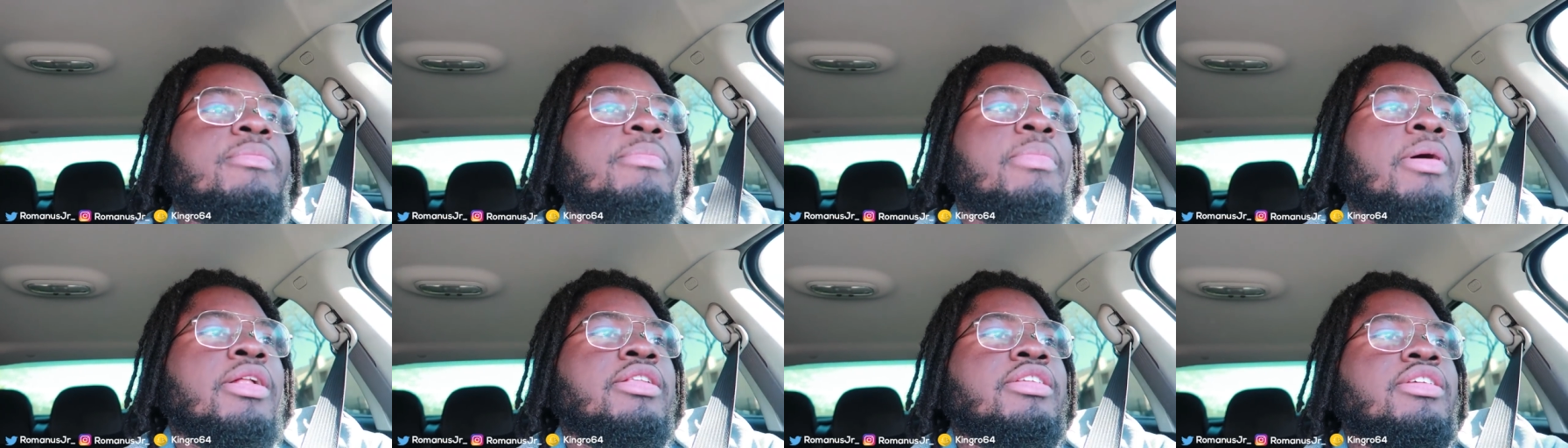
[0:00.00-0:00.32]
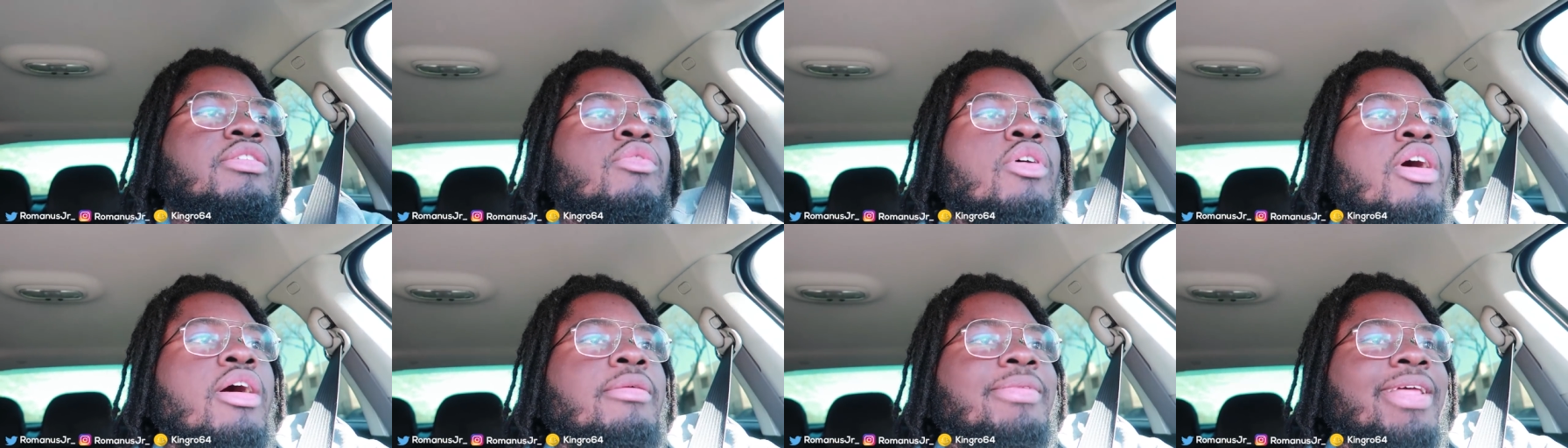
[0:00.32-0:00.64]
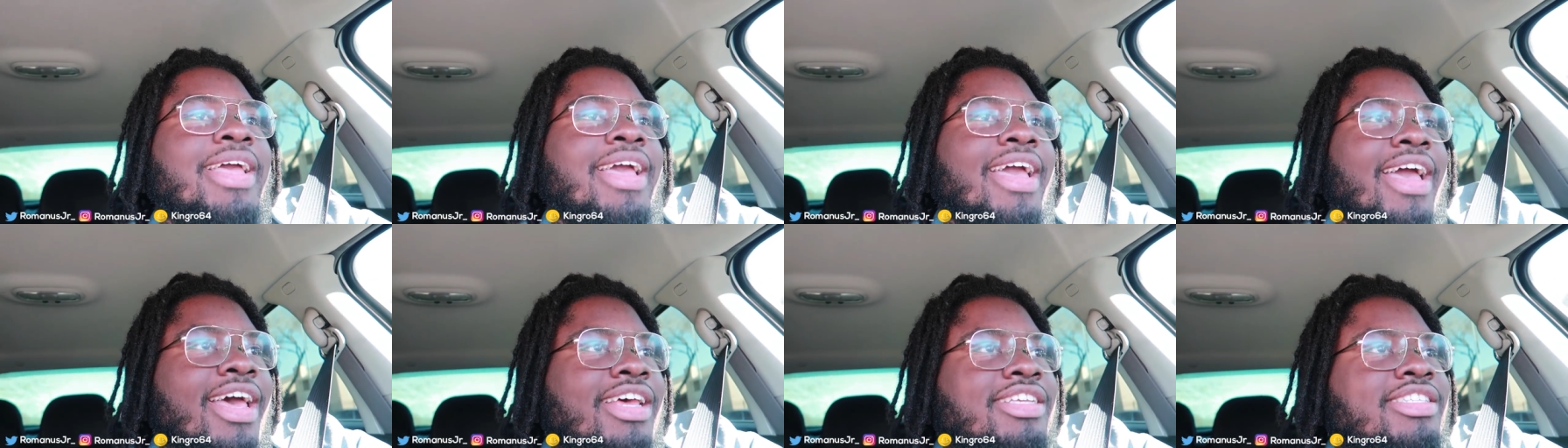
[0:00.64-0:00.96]
from the police, robbed
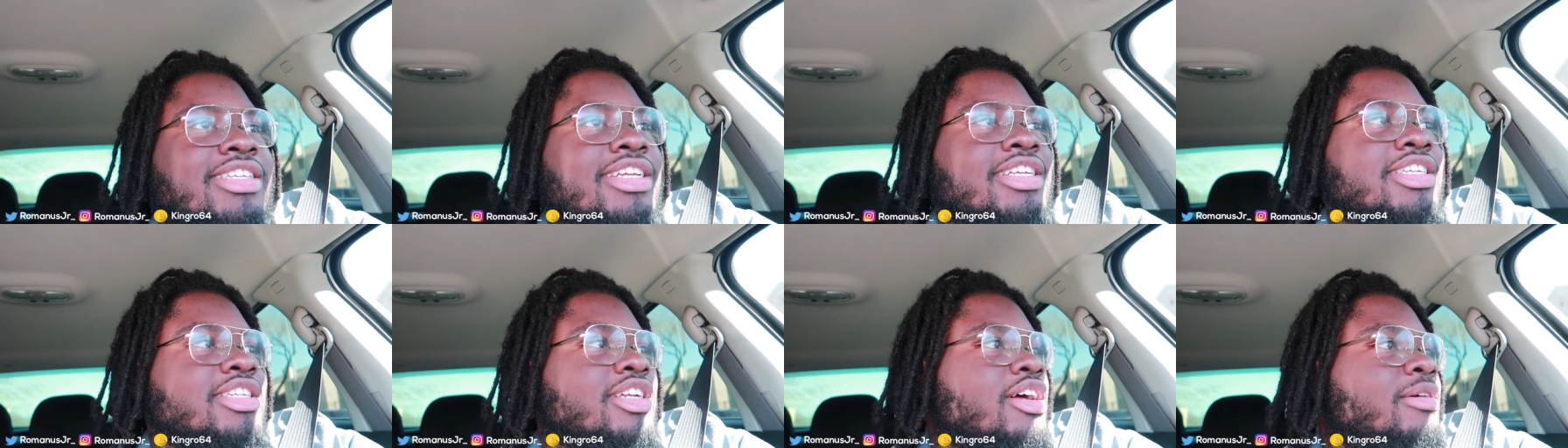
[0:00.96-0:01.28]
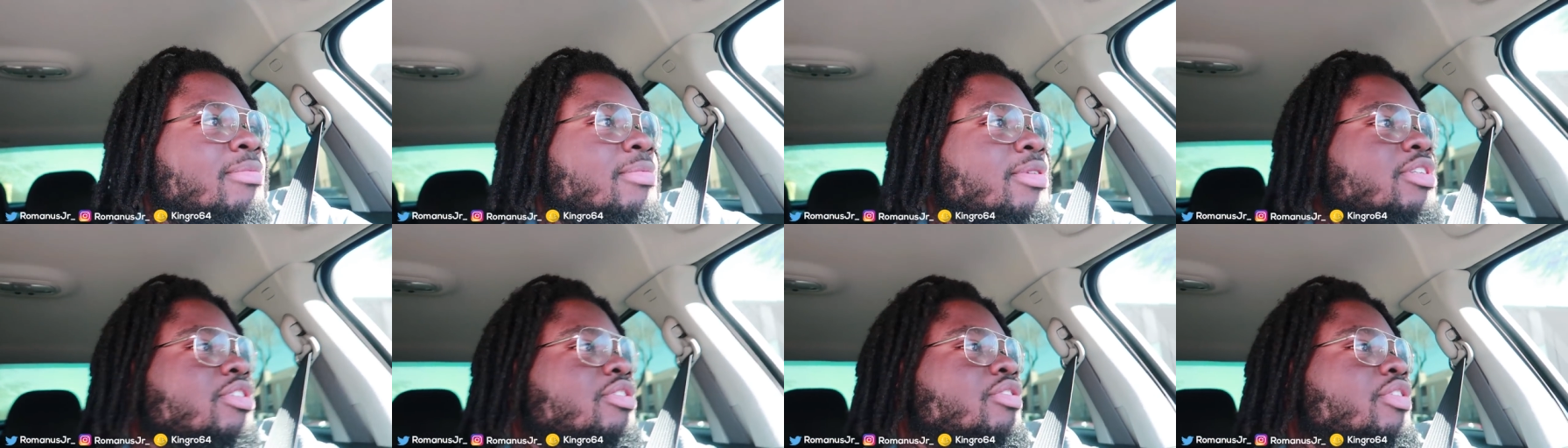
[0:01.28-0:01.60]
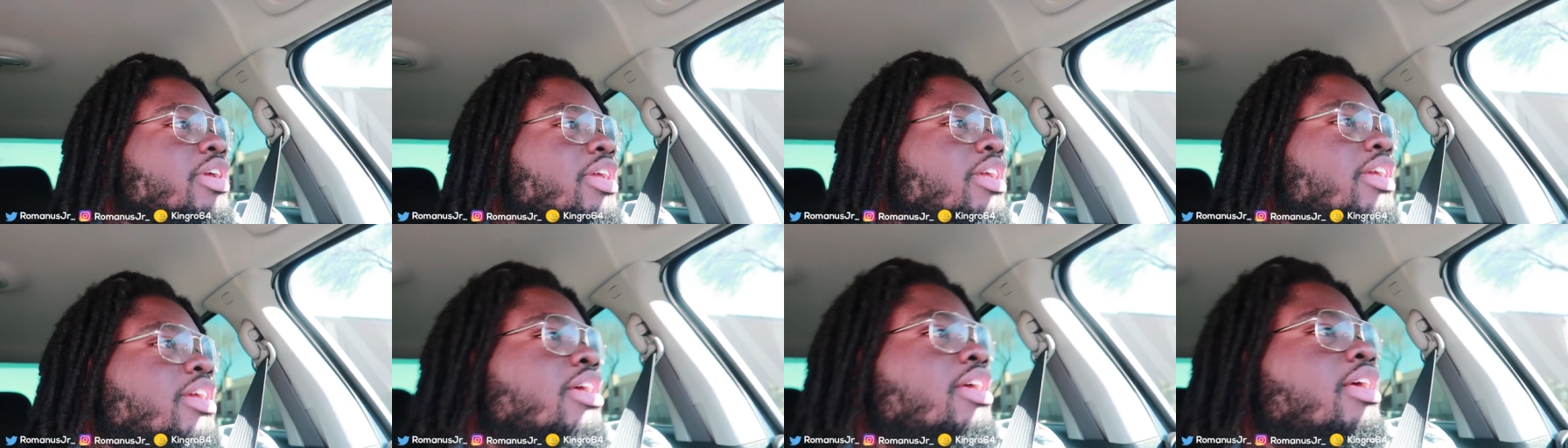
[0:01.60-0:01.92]
the gas station up the
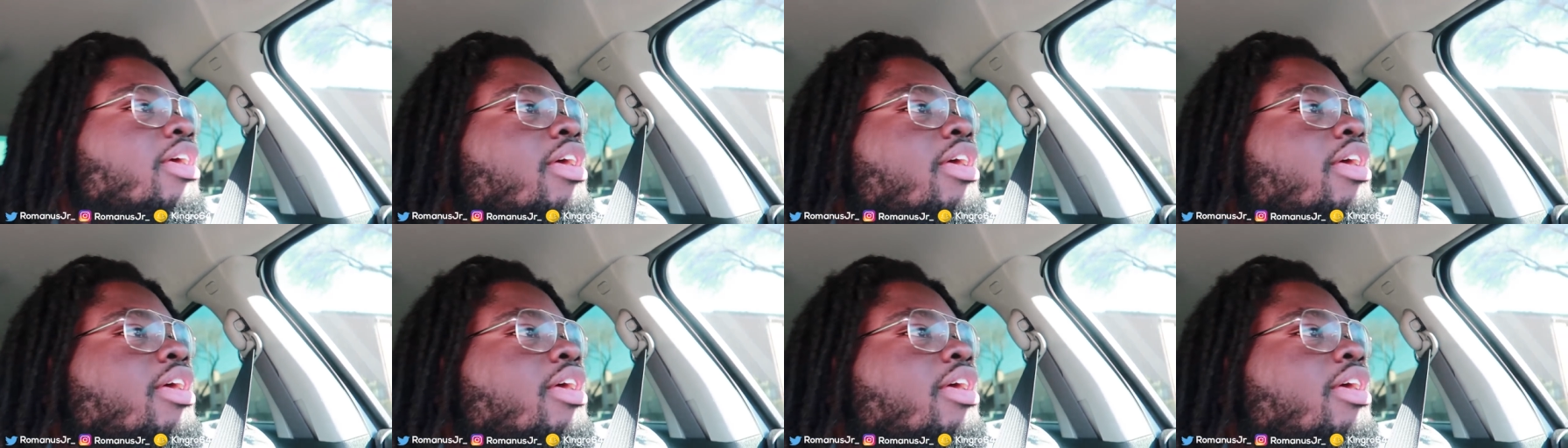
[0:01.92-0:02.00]
street.